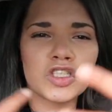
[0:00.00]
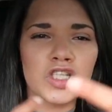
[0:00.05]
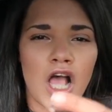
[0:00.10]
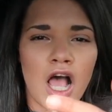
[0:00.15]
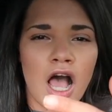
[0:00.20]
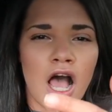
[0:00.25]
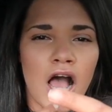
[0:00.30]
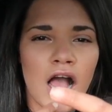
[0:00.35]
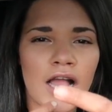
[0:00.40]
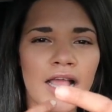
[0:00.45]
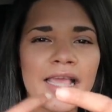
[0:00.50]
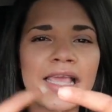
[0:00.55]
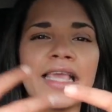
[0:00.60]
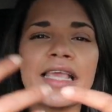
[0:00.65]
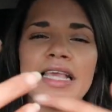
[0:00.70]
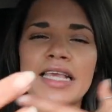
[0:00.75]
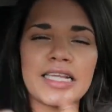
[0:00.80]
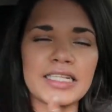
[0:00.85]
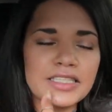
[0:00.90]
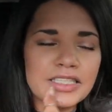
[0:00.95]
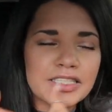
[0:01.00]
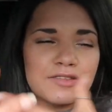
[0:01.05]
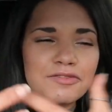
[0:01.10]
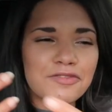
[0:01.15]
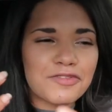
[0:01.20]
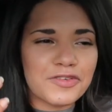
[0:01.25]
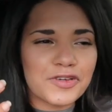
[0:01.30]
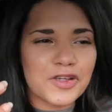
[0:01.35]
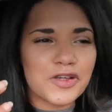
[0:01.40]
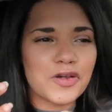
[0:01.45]
talk, eat
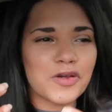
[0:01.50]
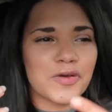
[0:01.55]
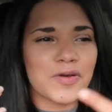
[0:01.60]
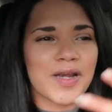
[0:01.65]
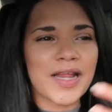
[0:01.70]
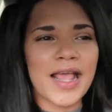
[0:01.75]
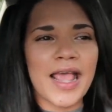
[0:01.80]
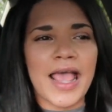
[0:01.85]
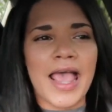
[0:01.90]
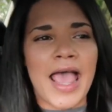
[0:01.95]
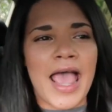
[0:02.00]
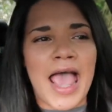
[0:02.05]
some food,